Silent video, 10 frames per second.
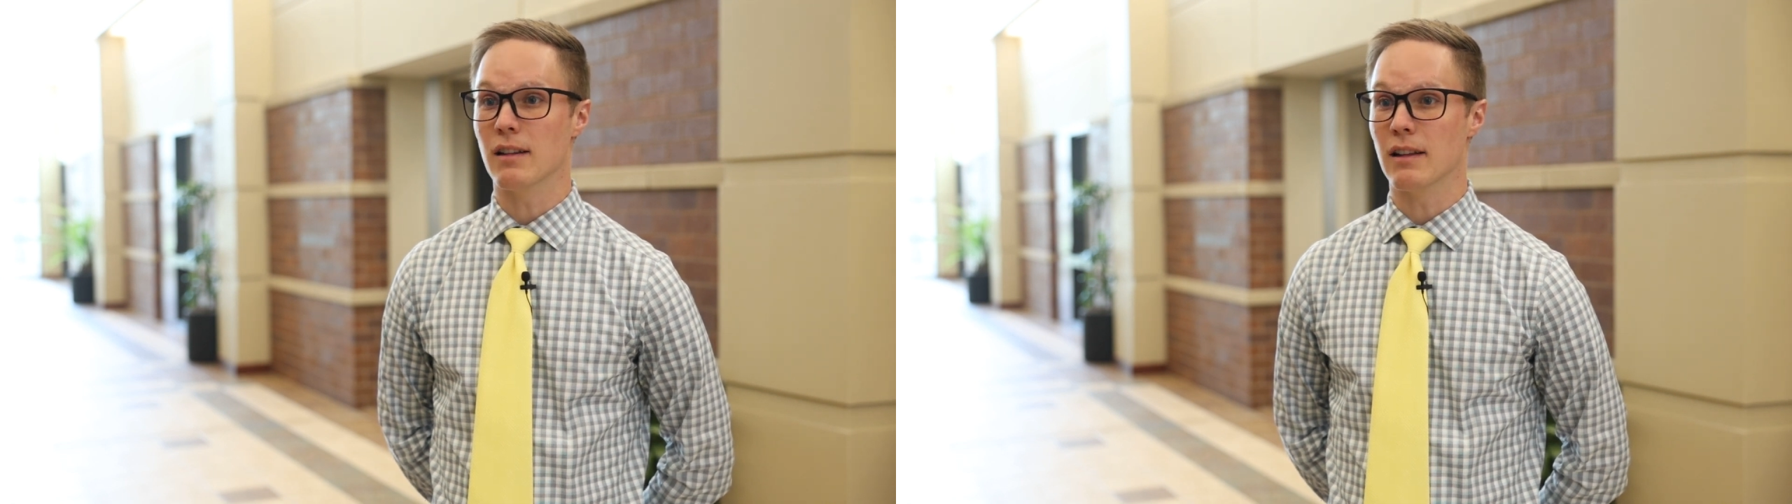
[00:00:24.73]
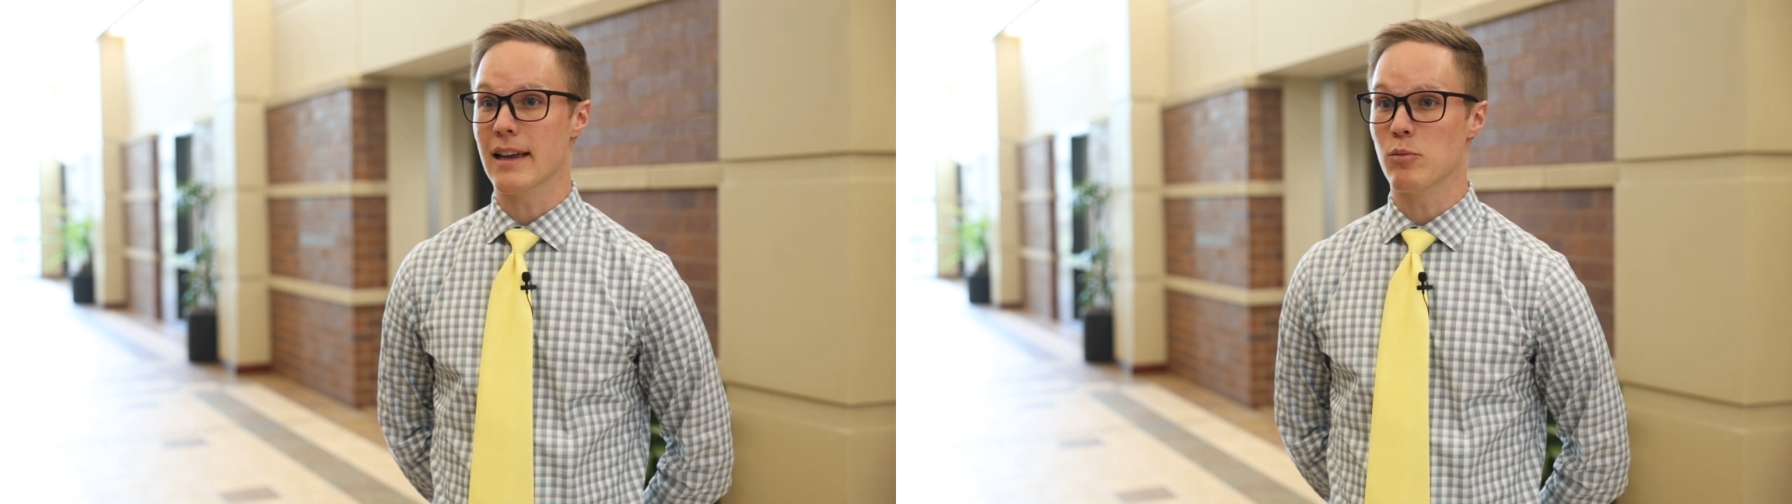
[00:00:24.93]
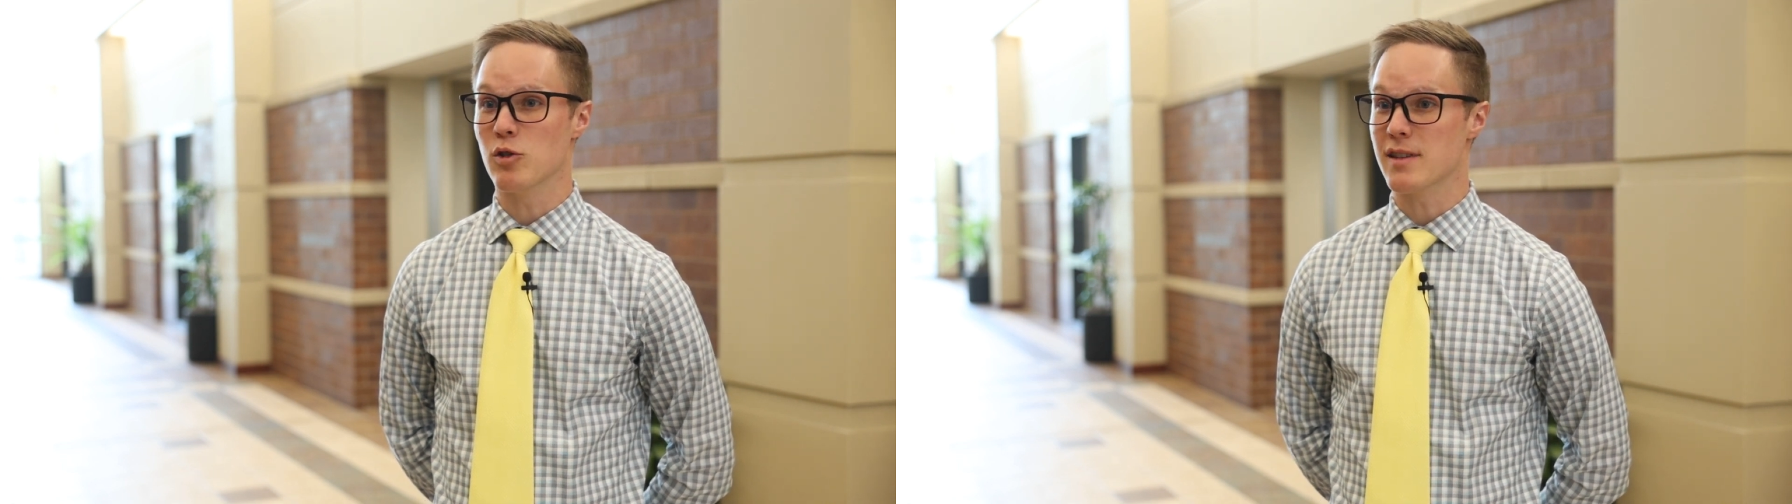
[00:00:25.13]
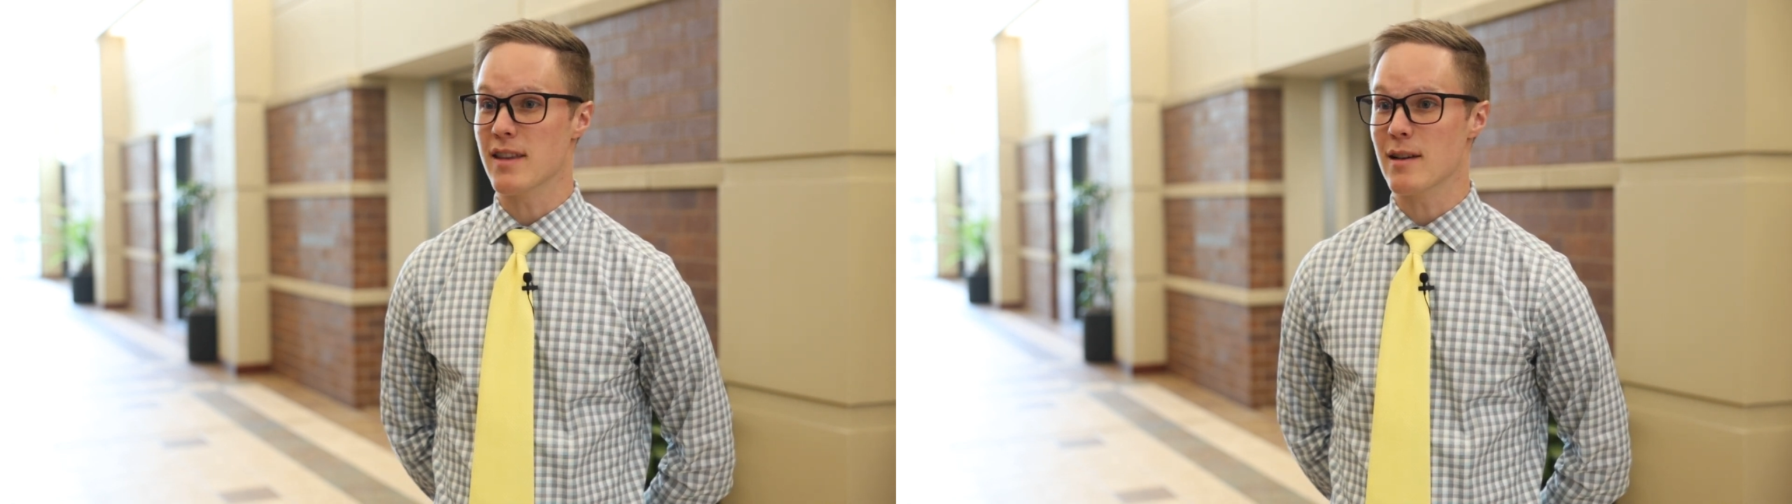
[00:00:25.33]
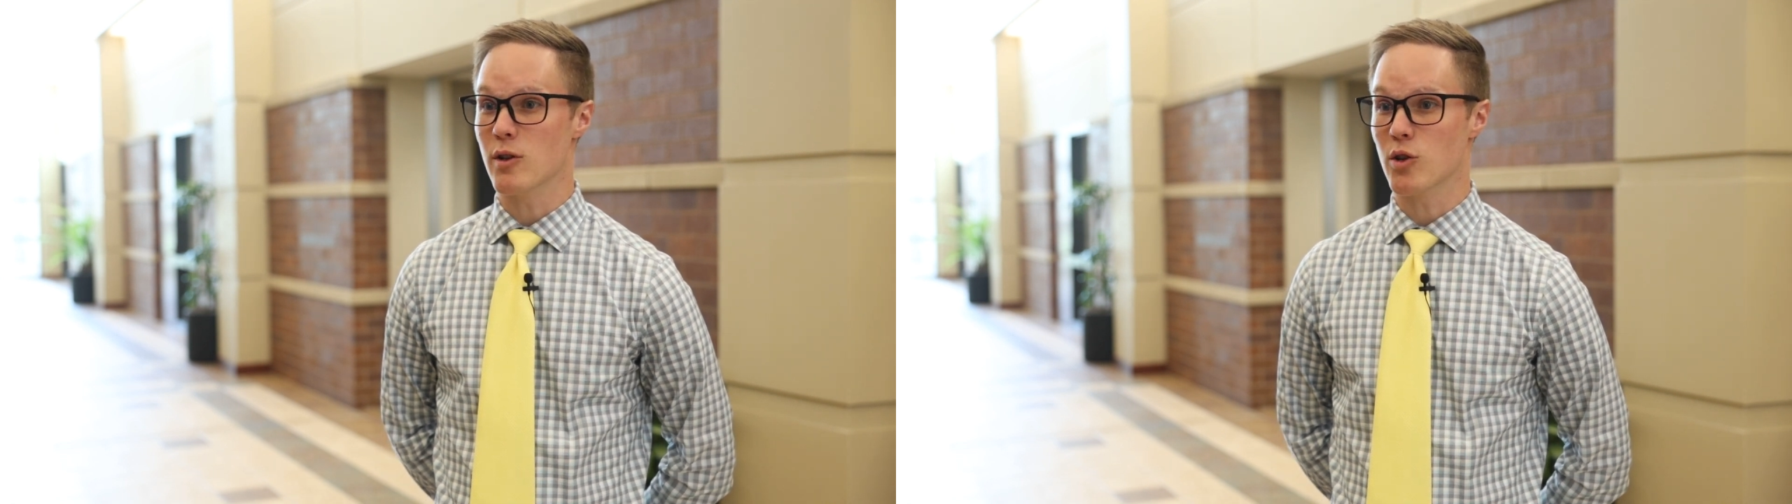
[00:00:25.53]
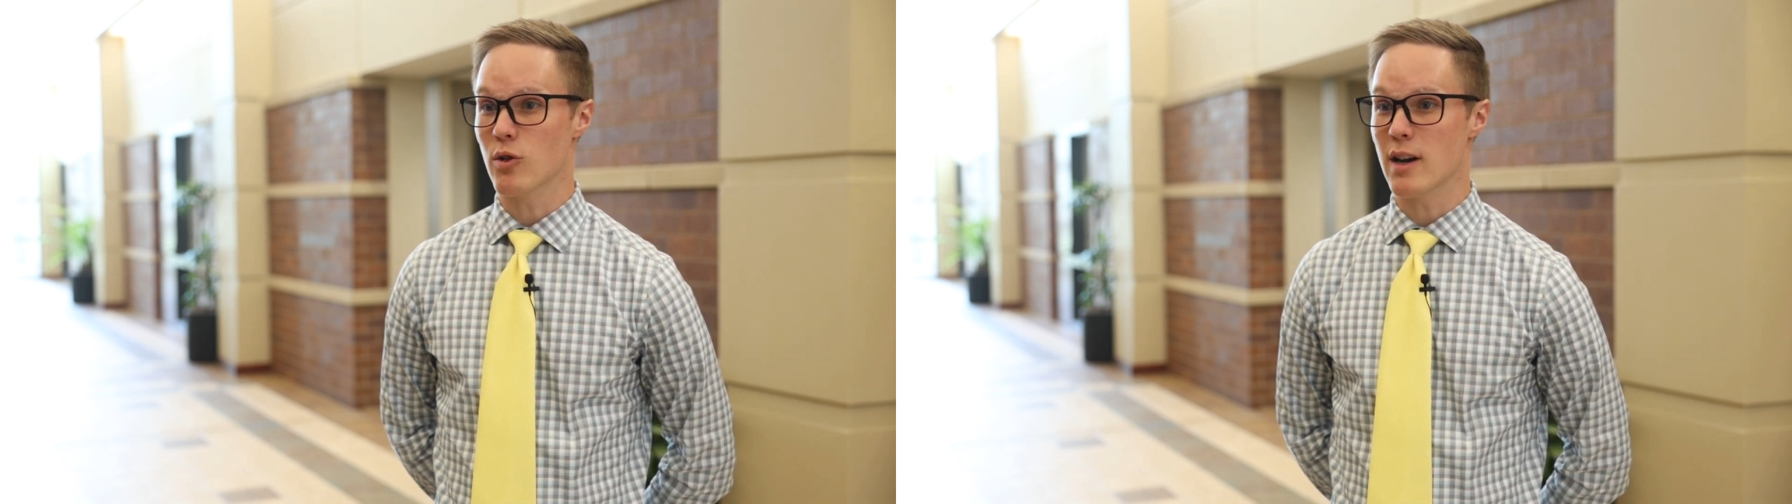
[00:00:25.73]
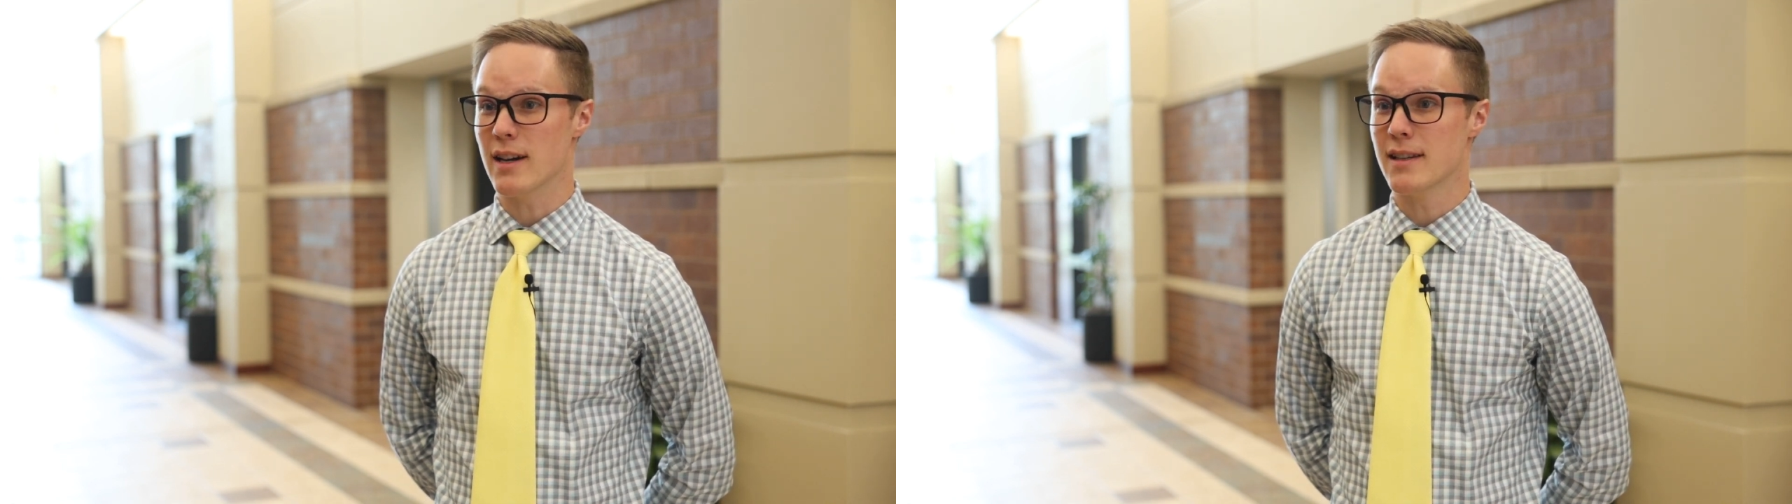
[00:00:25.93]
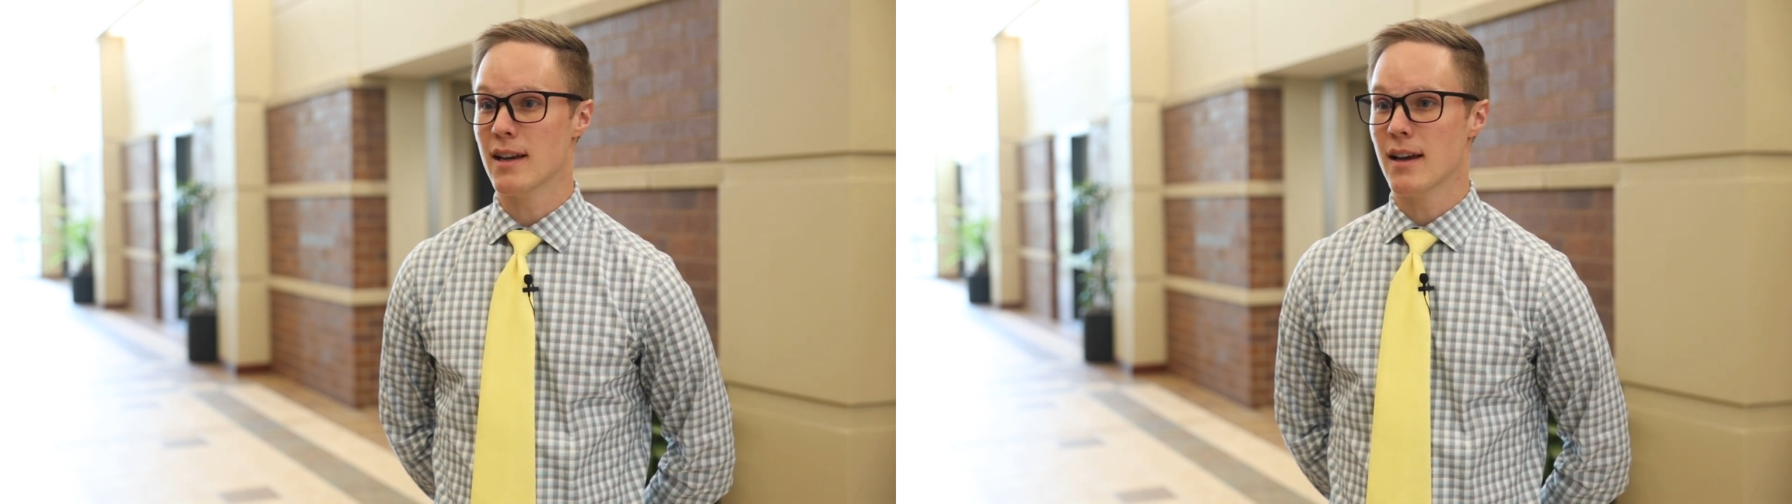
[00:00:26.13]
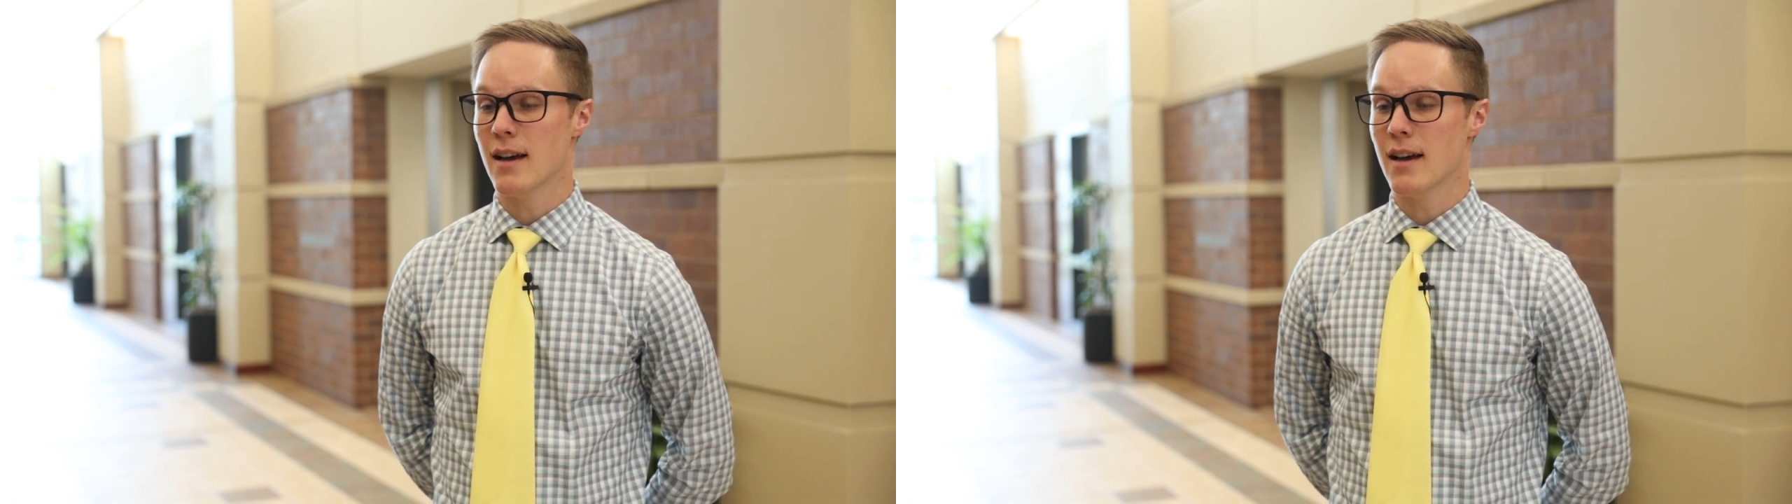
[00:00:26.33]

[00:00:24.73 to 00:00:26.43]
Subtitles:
labels that they would create